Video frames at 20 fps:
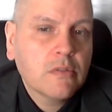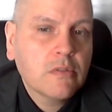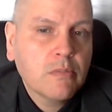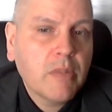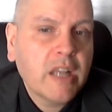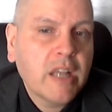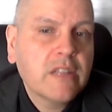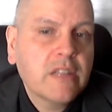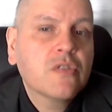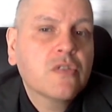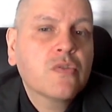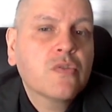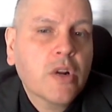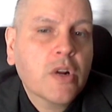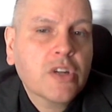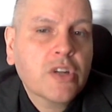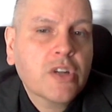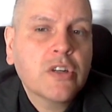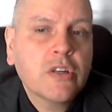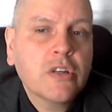by
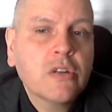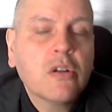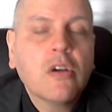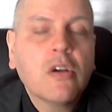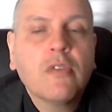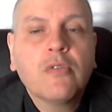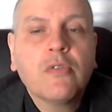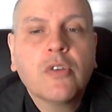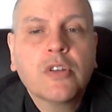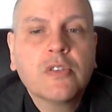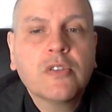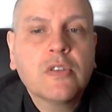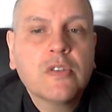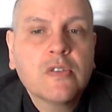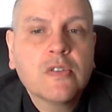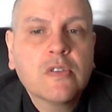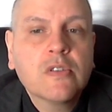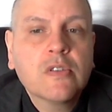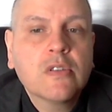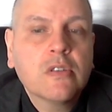destruction of what
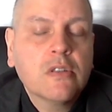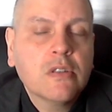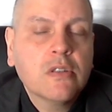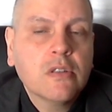is